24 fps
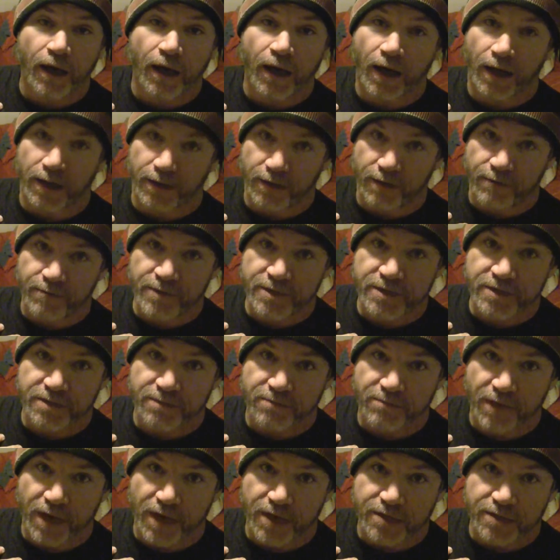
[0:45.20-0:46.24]
I love me some
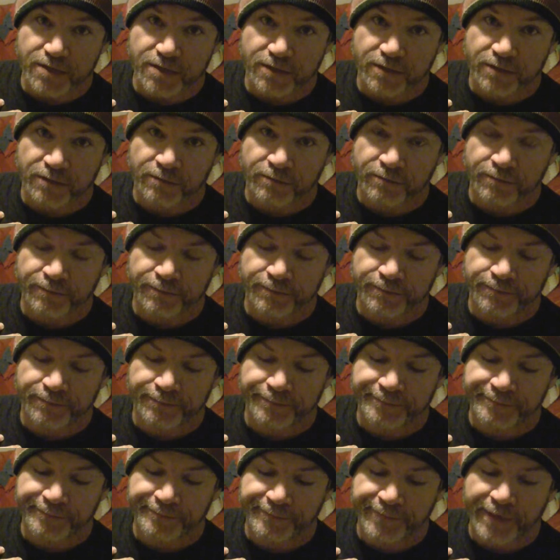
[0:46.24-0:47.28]
Meiser.
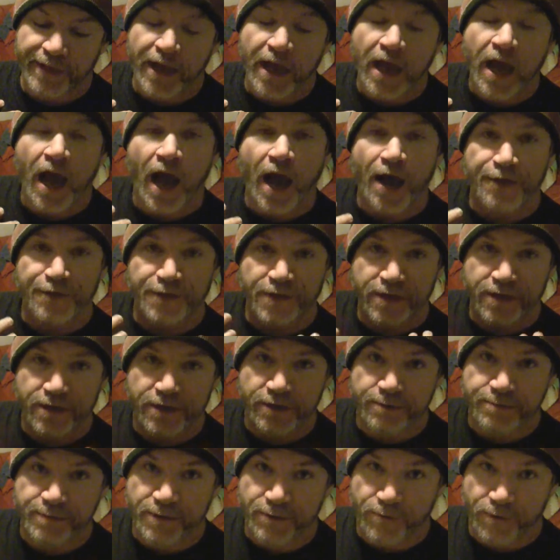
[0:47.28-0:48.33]
I think he
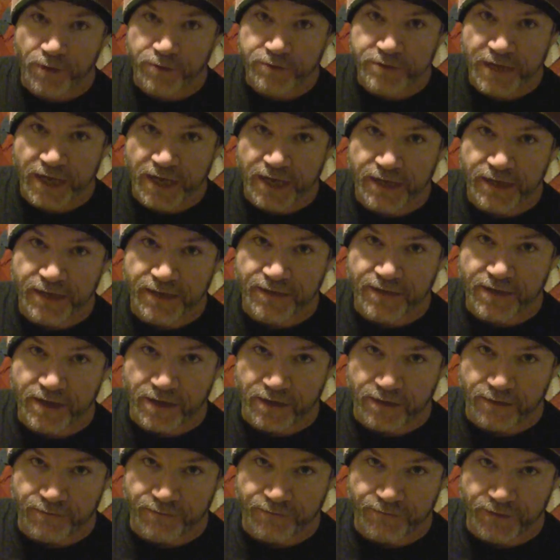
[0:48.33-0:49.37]
could be rotated in the
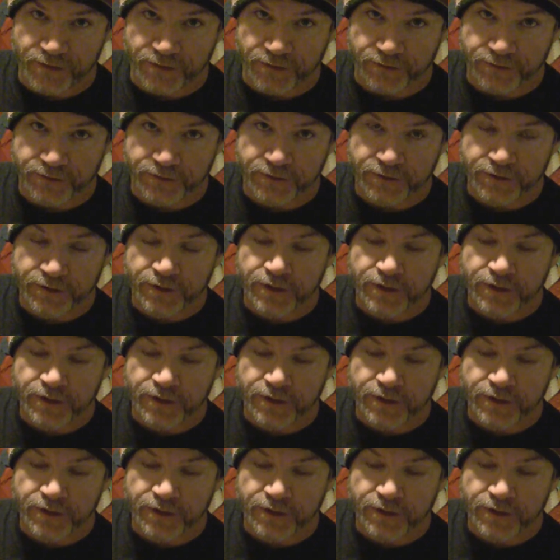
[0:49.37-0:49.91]
infield.